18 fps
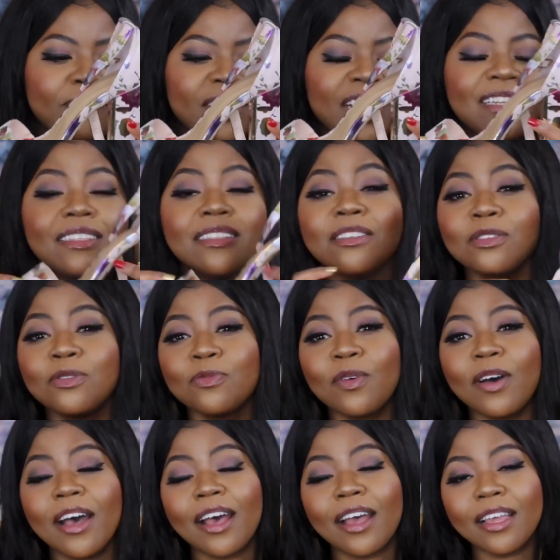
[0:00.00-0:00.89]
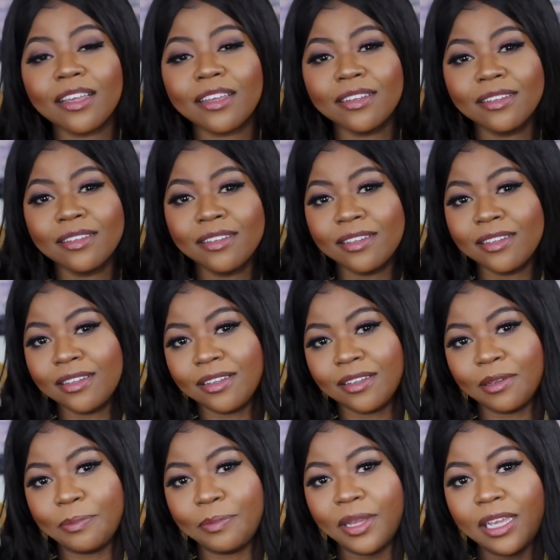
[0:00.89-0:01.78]
this is why
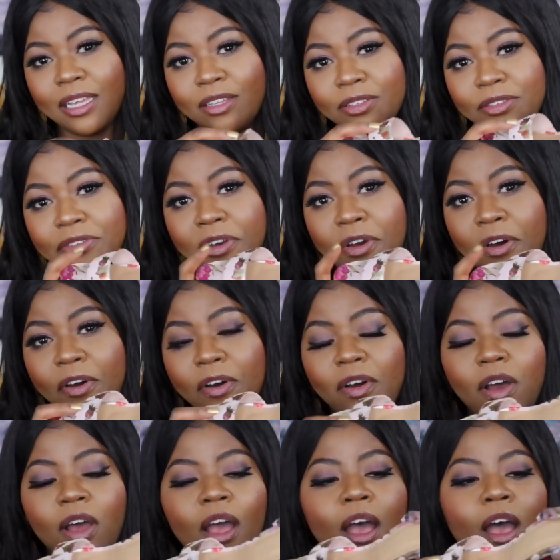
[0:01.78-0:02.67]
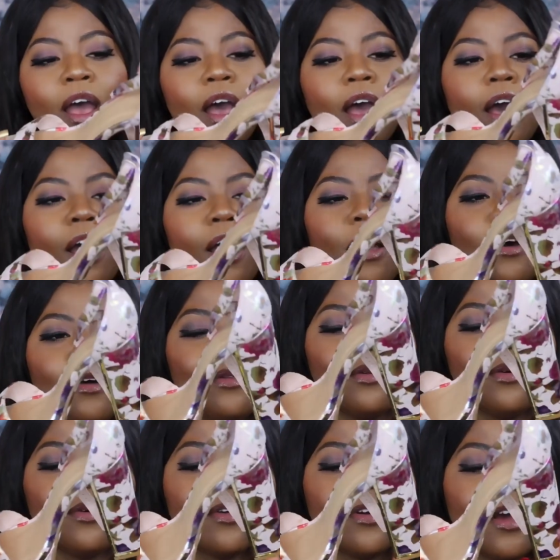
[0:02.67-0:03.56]
Bae is tall.
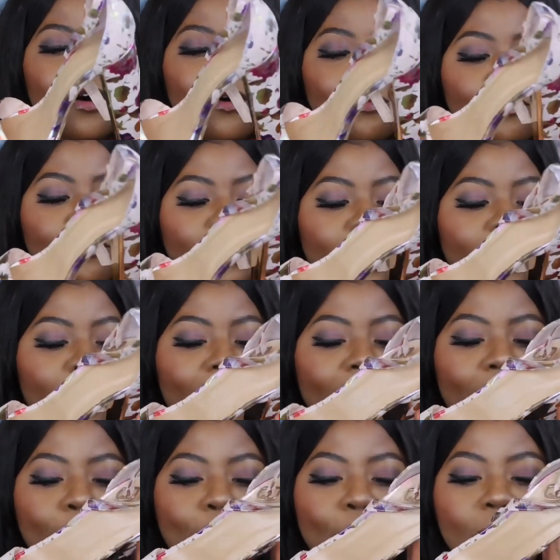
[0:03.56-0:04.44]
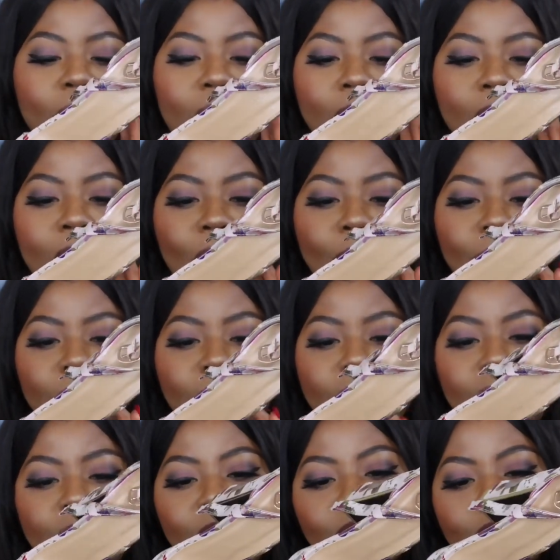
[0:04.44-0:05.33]
Lord help me. But
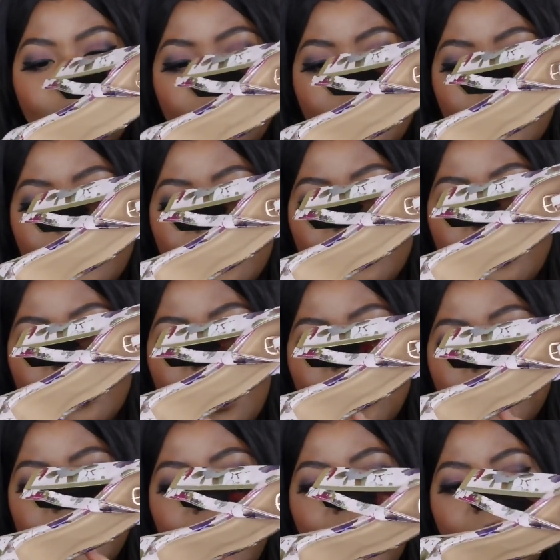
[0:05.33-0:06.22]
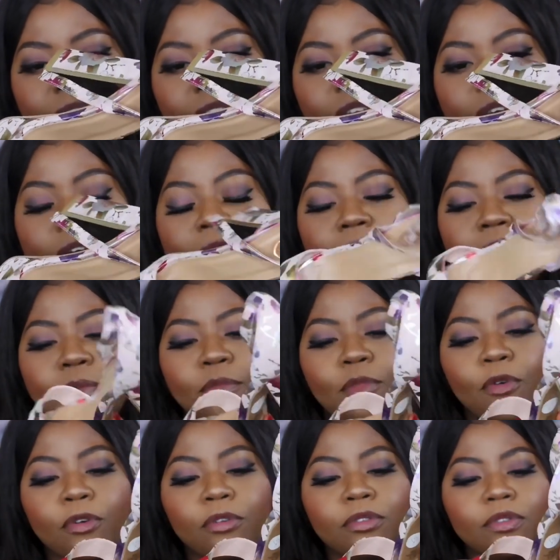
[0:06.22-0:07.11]
these are in a size 8.
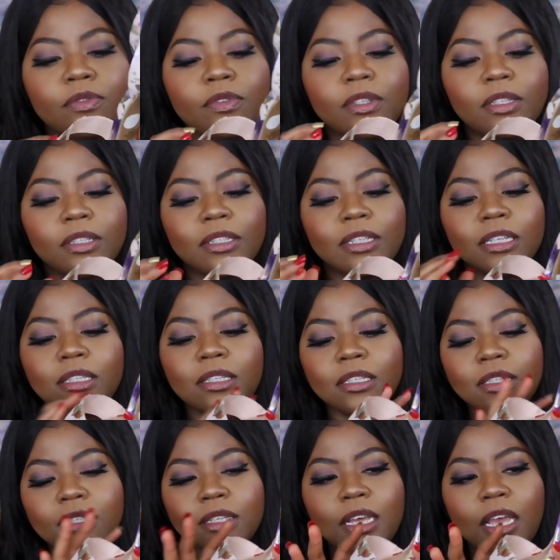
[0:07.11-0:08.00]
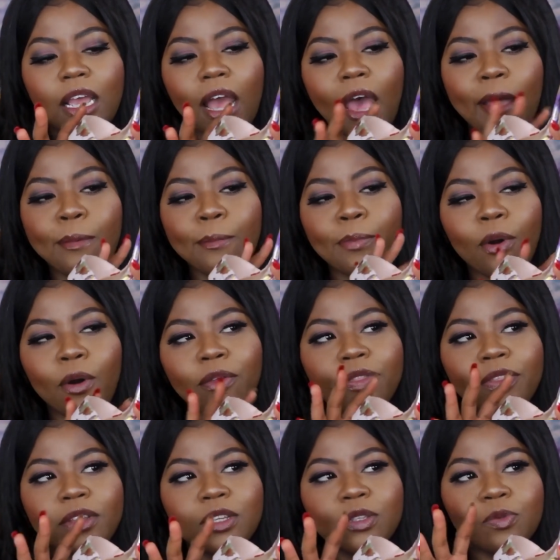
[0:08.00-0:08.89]
Most of the this is like, I
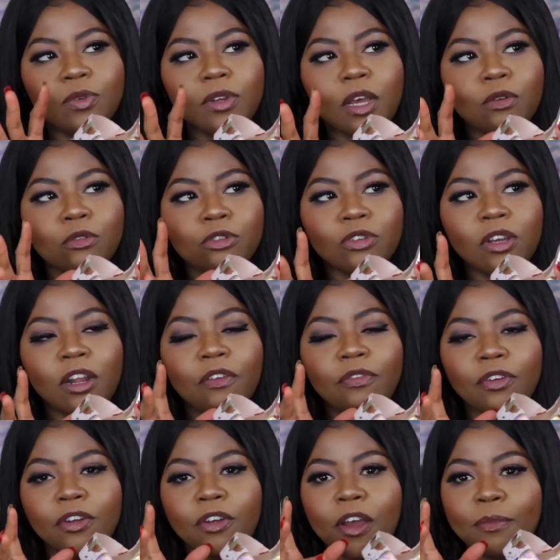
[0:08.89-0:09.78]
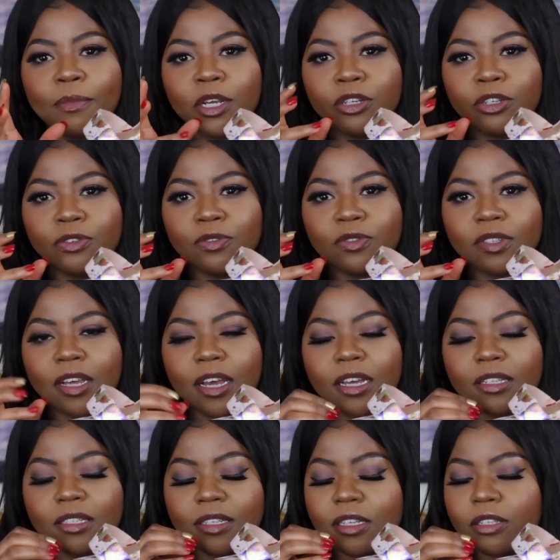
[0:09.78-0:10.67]
bought this when I was trying to figure out my shoe
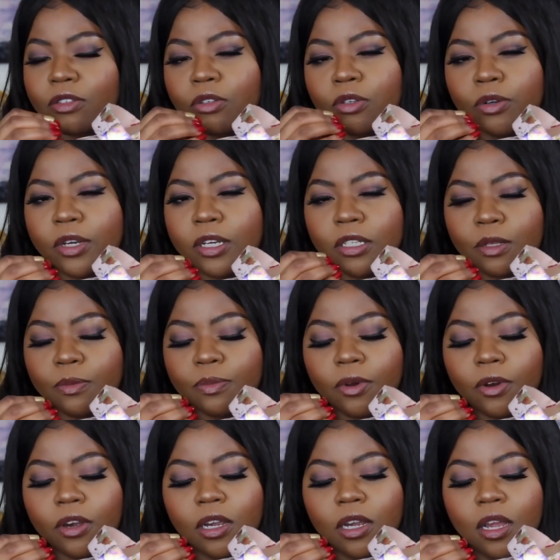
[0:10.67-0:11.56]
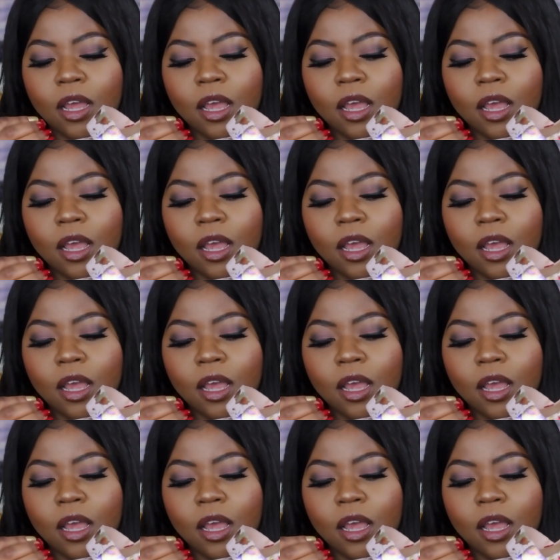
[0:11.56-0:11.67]
size. That's the crazy part.